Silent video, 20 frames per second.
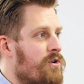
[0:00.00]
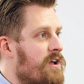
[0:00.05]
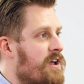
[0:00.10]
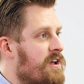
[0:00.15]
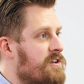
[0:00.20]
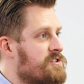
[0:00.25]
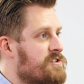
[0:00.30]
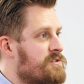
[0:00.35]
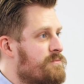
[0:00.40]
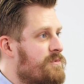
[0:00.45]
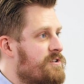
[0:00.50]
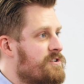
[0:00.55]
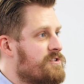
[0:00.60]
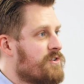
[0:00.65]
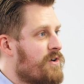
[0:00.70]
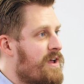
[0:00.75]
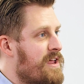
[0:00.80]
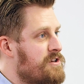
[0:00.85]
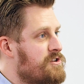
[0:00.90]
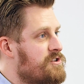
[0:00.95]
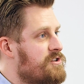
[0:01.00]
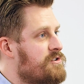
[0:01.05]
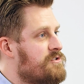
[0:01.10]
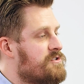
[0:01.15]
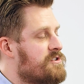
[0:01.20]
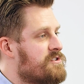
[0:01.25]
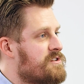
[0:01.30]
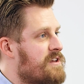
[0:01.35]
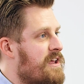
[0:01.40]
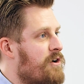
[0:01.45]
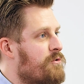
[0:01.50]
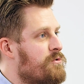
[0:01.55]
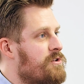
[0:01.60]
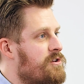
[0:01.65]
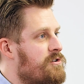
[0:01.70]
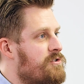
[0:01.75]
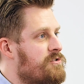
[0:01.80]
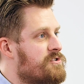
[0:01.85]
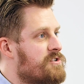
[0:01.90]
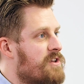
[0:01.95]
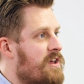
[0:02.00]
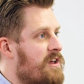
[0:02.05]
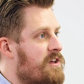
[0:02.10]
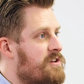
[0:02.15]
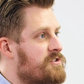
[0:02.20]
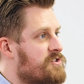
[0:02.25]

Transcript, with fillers: customers or end users now use uh,